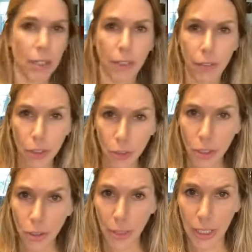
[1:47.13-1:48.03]
I'll give you the
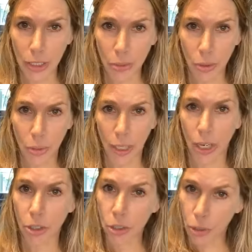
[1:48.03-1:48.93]
ingredients real quick,
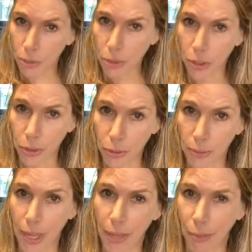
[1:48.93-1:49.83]
I'll show them to
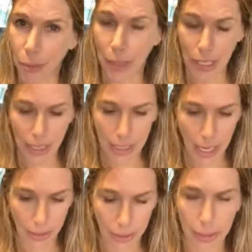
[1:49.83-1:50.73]
you, and then we'll make the
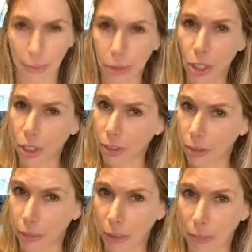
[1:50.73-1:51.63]
salad, and we'll talk a
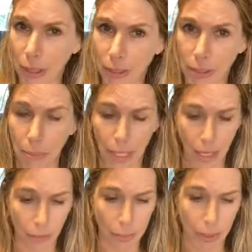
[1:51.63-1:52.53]
little bit about some of the
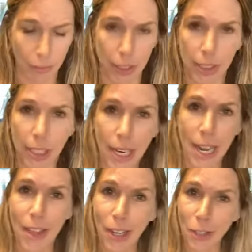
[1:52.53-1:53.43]
health benefits
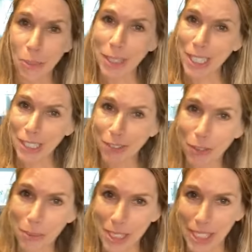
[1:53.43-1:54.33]
that you'll be getting
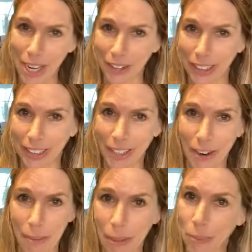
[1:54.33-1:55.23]
from the salad.
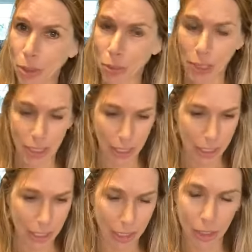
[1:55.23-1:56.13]
And I'm so
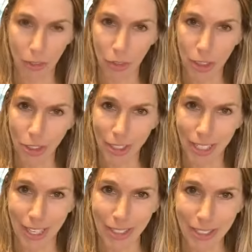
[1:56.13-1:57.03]
excited to eat this for lunch
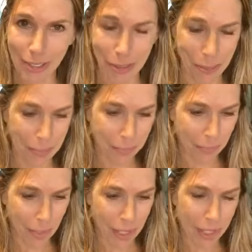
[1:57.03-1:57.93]
today. So
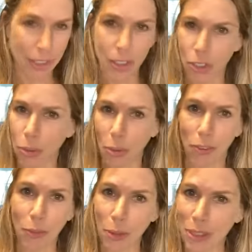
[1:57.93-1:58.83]
this just sort
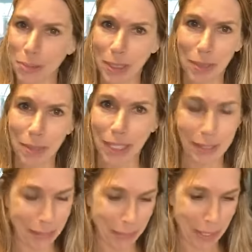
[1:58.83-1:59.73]
of forces me to
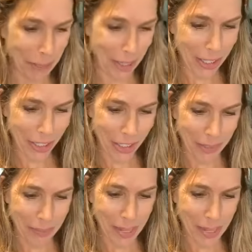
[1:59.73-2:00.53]
make my lunch.